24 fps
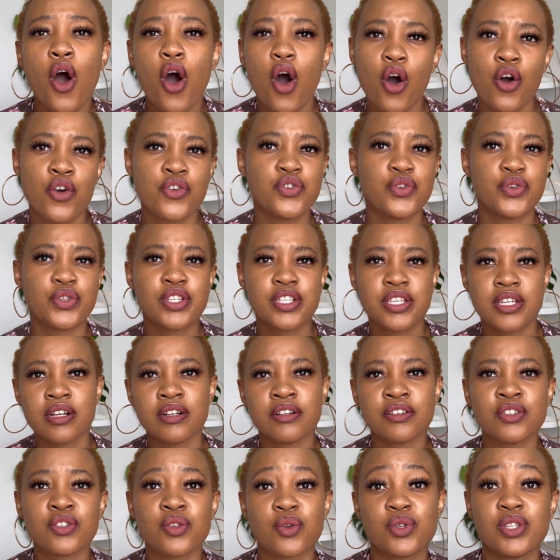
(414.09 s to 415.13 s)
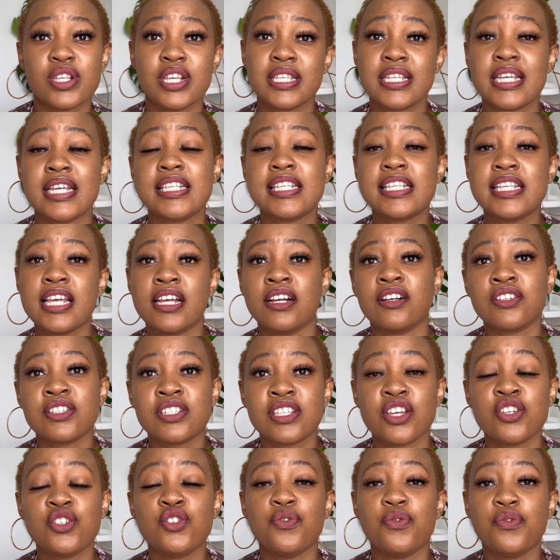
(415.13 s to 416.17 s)
on your skills or certain skills
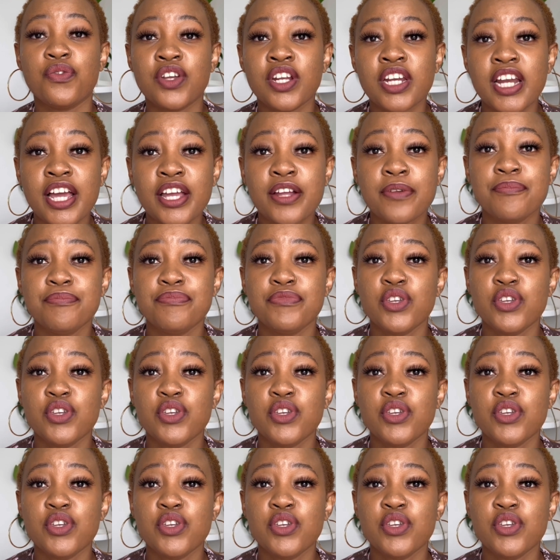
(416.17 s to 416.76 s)
that you feel like